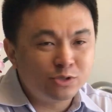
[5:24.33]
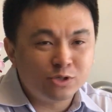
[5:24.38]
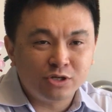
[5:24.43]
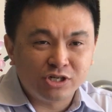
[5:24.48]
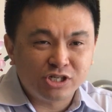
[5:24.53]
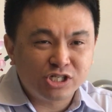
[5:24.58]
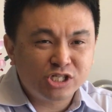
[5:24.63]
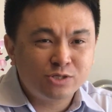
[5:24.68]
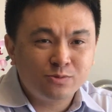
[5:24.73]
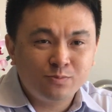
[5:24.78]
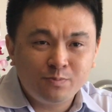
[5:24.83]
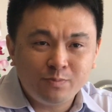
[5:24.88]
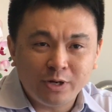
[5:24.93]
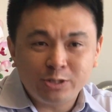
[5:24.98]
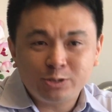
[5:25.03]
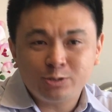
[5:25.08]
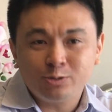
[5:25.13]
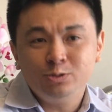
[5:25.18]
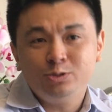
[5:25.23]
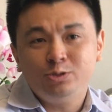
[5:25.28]
on a
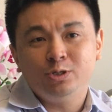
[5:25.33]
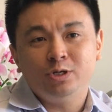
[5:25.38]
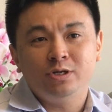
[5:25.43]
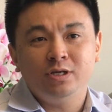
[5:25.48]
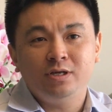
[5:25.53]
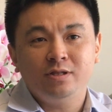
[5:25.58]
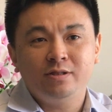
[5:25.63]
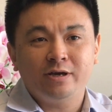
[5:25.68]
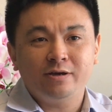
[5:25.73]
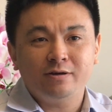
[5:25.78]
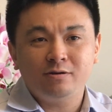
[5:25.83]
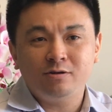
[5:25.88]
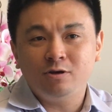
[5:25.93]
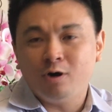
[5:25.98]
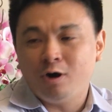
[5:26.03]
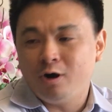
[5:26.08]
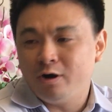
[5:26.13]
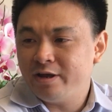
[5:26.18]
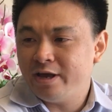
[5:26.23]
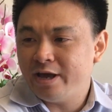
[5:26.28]
special journey that
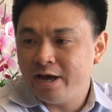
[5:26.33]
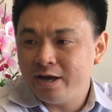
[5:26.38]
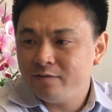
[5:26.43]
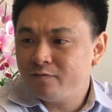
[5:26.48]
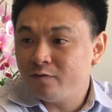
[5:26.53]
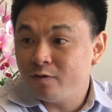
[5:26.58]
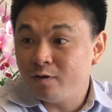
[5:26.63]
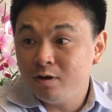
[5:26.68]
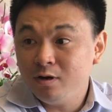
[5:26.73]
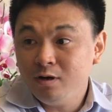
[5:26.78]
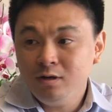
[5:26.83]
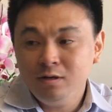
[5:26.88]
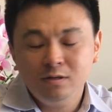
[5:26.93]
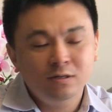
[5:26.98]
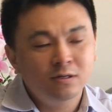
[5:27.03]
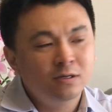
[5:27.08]
God had for her.